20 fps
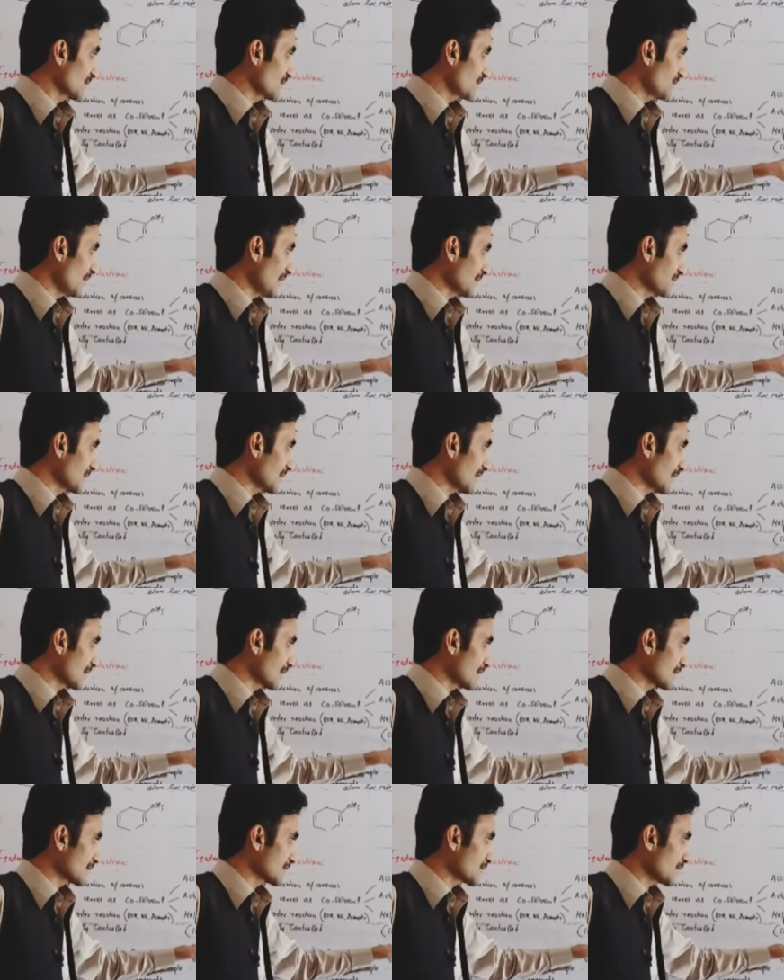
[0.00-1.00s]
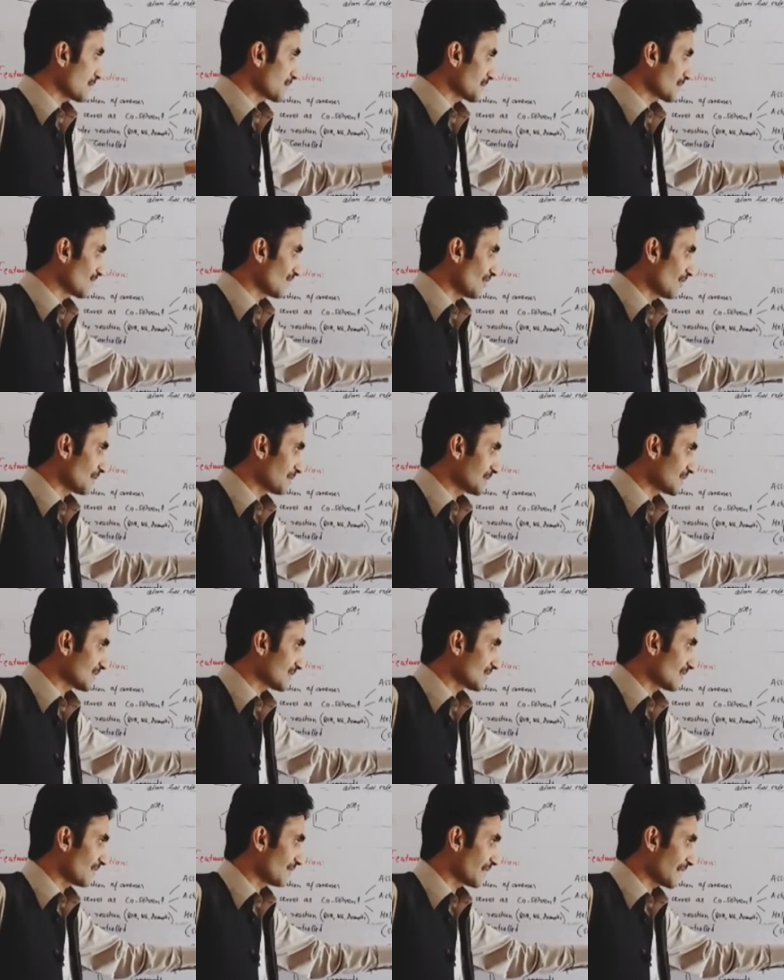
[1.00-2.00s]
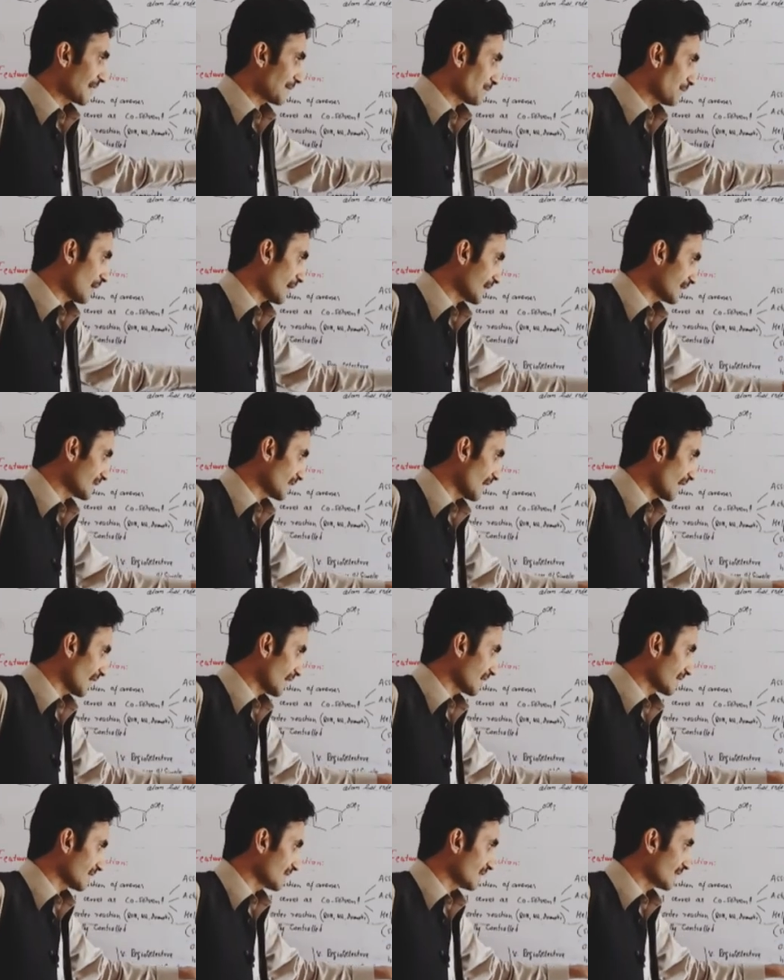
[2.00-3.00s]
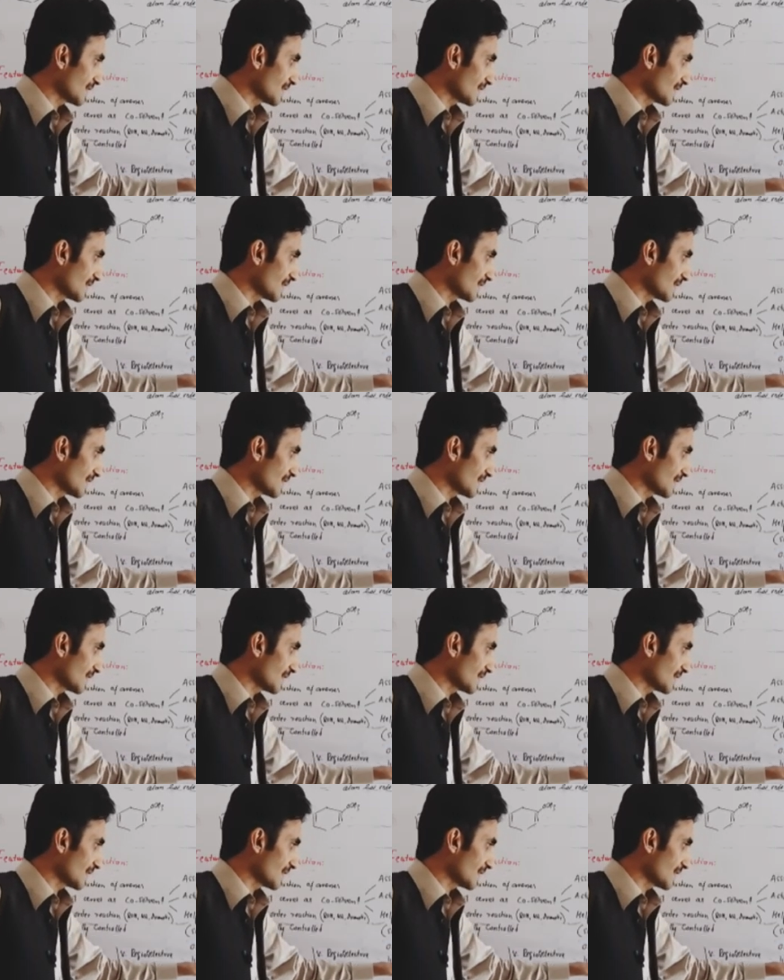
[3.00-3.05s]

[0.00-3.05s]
Why? Because it stops the formation of amide ion.